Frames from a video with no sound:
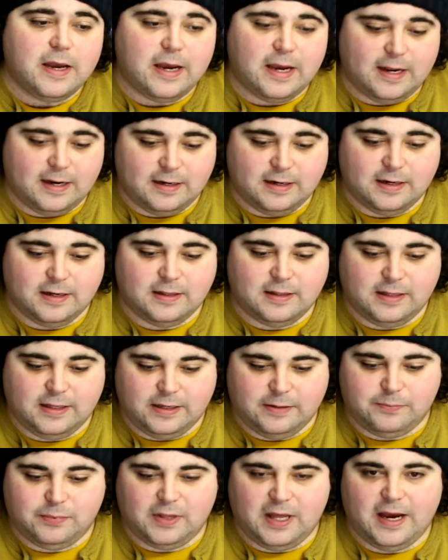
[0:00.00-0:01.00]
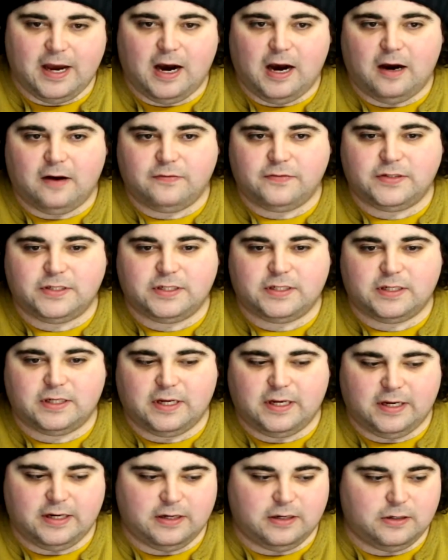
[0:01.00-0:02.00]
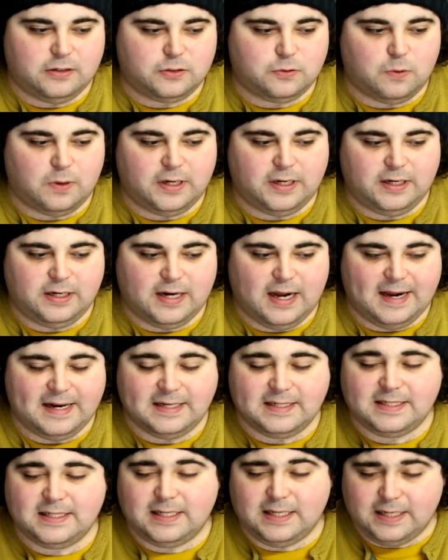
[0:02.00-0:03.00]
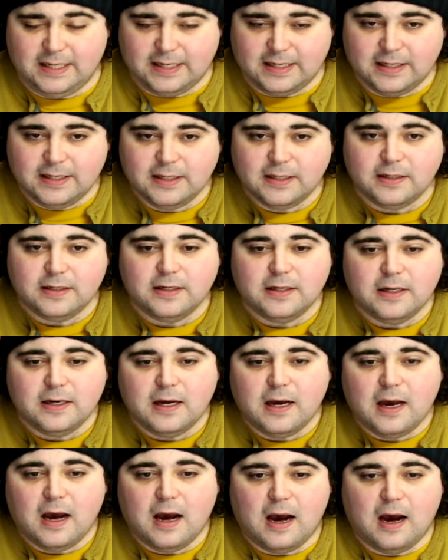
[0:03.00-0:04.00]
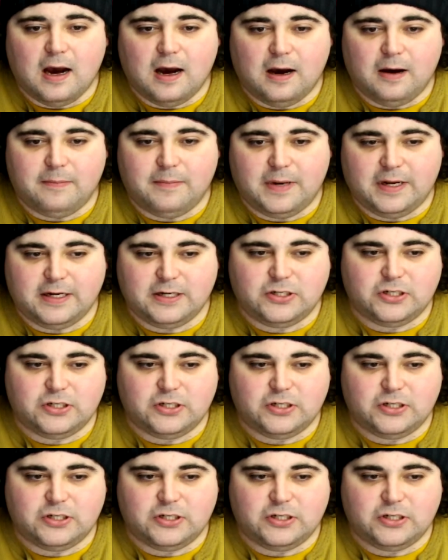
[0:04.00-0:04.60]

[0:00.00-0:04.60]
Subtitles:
in the playoffs in 2019. What